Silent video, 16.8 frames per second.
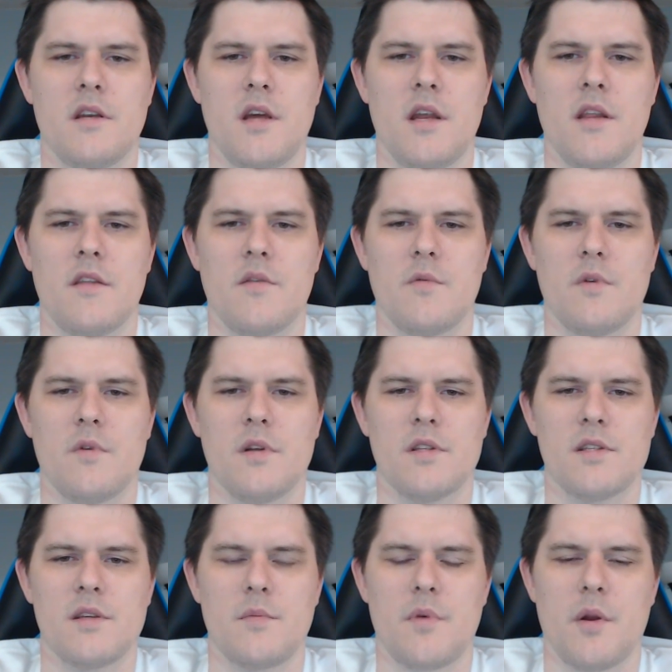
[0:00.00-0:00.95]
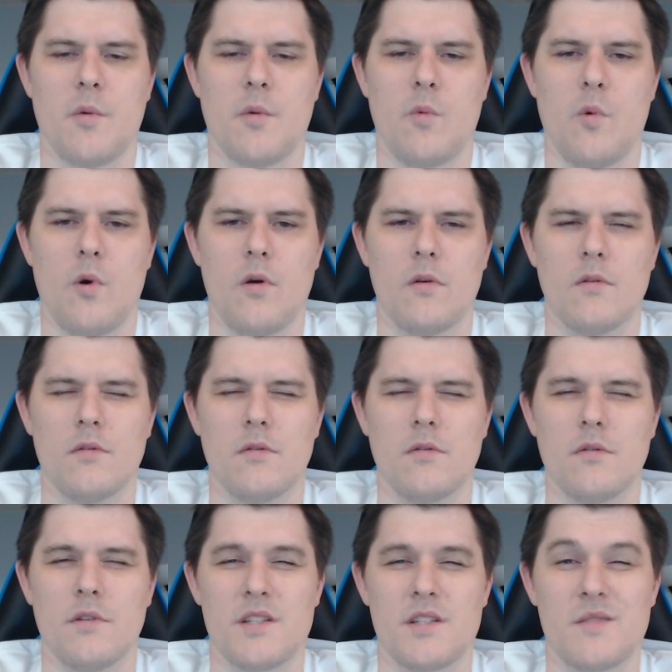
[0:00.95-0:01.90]
any of the ones that bring
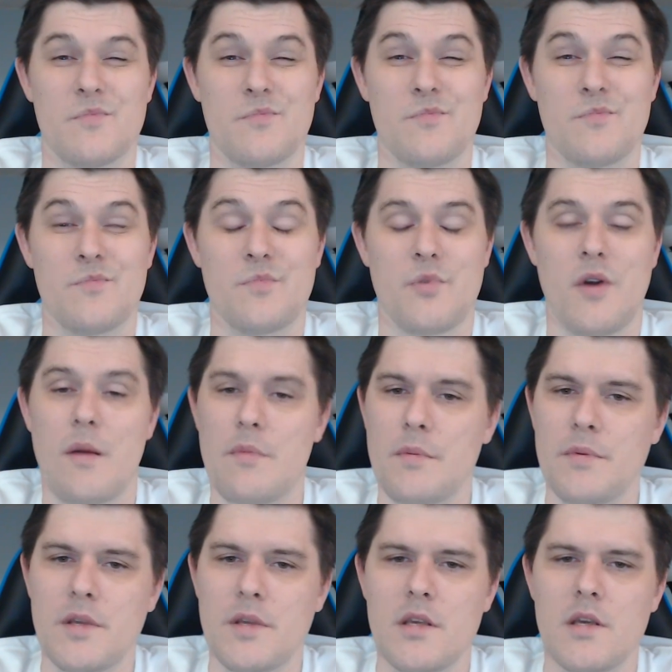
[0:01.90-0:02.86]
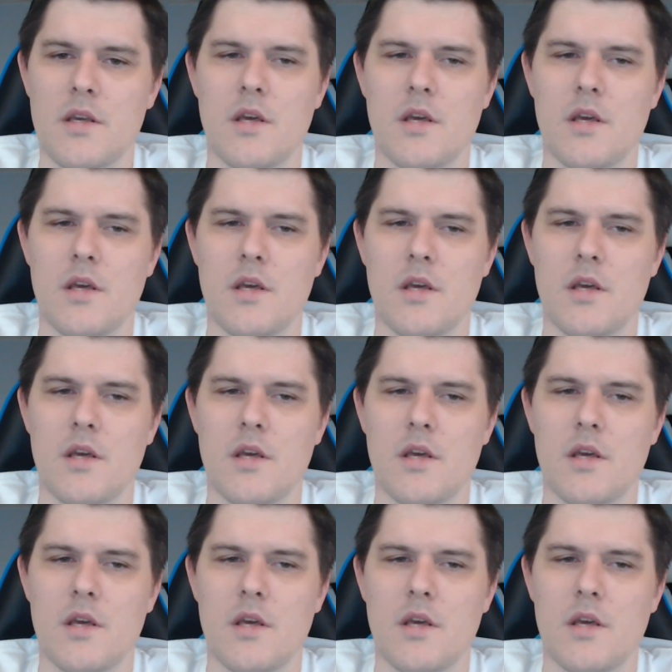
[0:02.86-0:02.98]
wolves, probably.